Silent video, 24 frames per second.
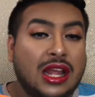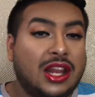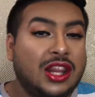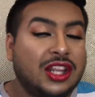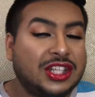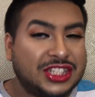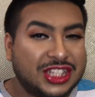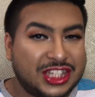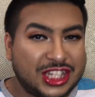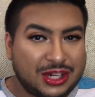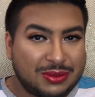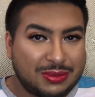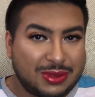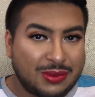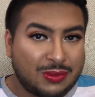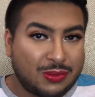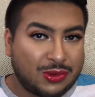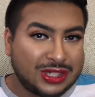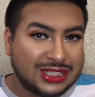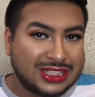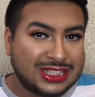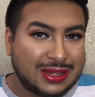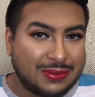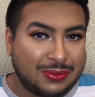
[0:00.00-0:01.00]
Looks a little bit
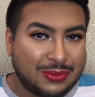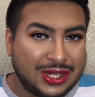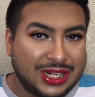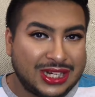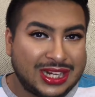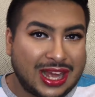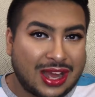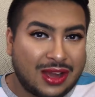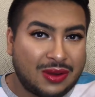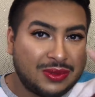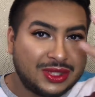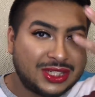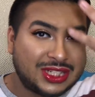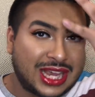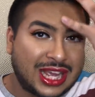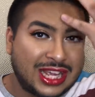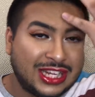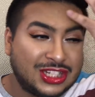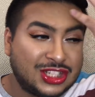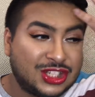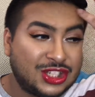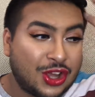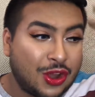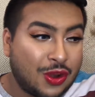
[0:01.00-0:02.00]
more summery now, which I
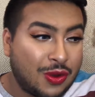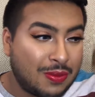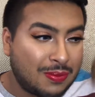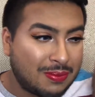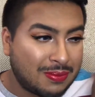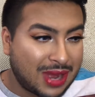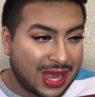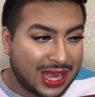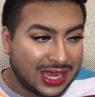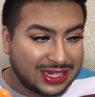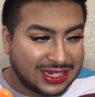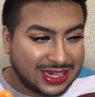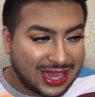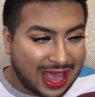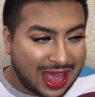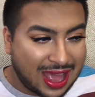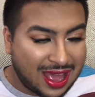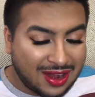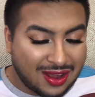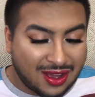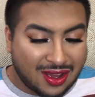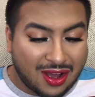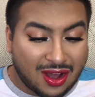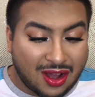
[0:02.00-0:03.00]
don't mind
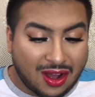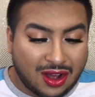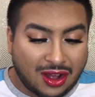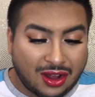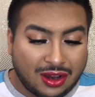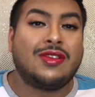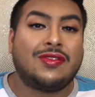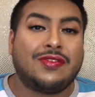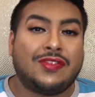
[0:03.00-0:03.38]
at all.